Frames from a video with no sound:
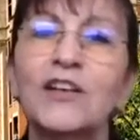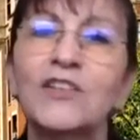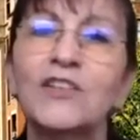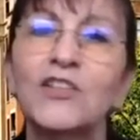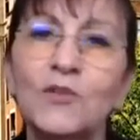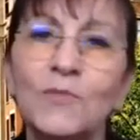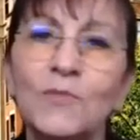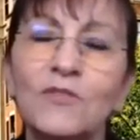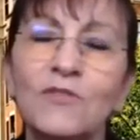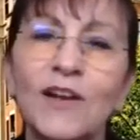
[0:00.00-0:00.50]

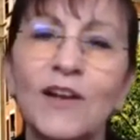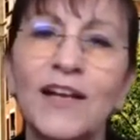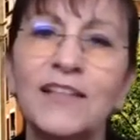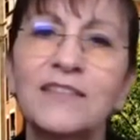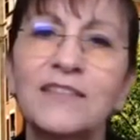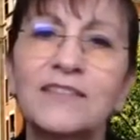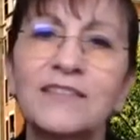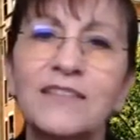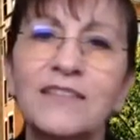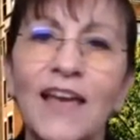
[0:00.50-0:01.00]
Human
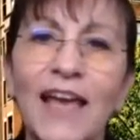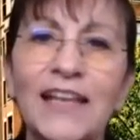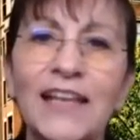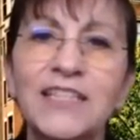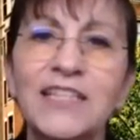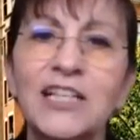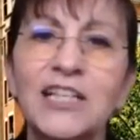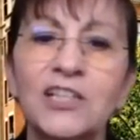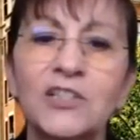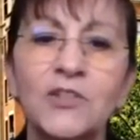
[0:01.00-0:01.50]
rights
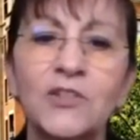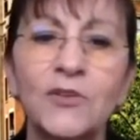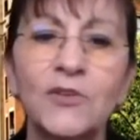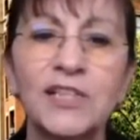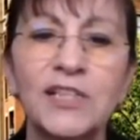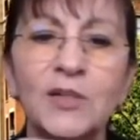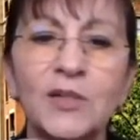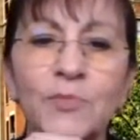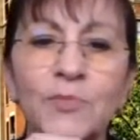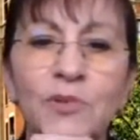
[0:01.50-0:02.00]
and
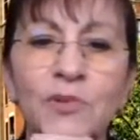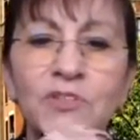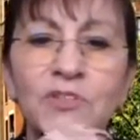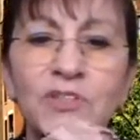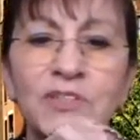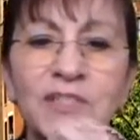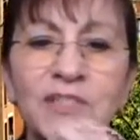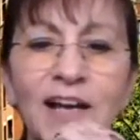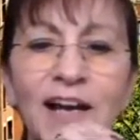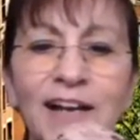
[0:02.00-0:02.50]
decolonial
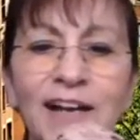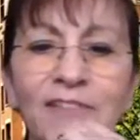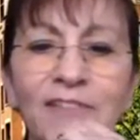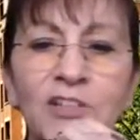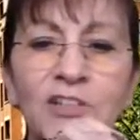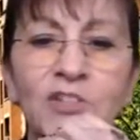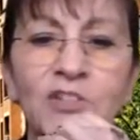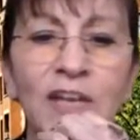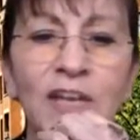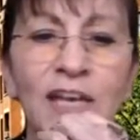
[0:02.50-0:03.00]
approaches to higher
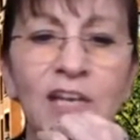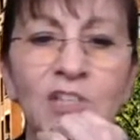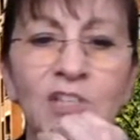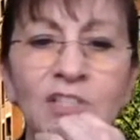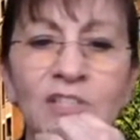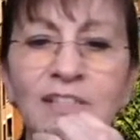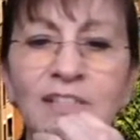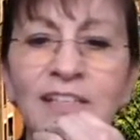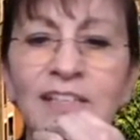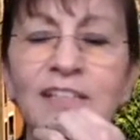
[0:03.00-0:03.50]
education